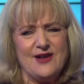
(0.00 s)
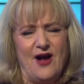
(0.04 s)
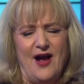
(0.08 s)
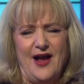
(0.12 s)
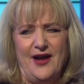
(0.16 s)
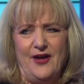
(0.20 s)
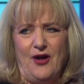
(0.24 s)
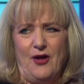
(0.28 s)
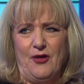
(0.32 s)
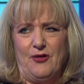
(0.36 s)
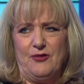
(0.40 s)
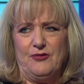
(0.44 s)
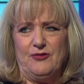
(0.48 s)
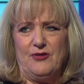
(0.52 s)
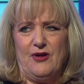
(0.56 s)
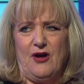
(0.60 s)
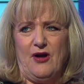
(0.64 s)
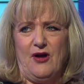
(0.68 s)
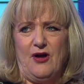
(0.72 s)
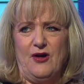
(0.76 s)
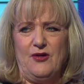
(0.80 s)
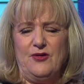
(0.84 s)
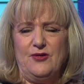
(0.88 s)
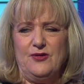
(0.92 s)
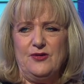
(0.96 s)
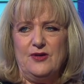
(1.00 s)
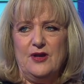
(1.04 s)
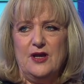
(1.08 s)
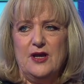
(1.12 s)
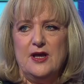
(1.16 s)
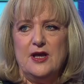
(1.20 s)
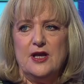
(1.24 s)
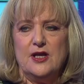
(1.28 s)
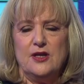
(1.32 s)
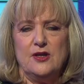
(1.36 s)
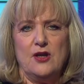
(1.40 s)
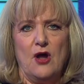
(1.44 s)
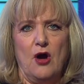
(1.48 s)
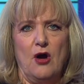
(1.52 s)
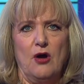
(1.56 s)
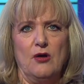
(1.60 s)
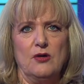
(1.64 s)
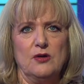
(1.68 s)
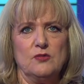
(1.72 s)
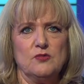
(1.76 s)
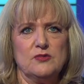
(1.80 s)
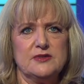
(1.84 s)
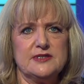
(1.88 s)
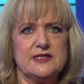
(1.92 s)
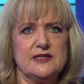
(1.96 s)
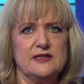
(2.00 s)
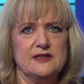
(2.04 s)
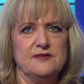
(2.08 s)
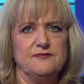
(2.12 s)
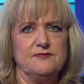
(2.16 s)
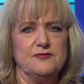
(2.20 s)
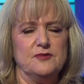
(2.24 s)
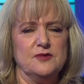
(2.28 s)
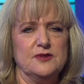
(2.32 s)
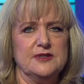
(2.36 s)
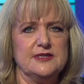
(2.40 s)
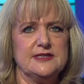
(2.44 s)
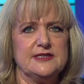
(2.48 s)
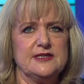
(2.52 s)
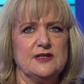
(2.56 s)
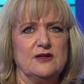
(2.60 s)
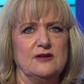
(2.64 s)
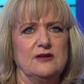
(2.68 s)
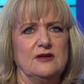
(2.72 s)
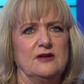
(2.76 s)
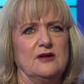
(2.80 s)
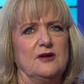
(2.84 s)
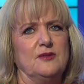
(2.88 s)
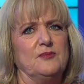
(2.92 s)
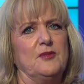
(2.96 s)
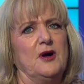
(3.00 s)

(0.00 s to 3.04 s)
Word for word: I don't the know. The Voice? No, it wasn't you The Voice. You can't talk about oh, Channel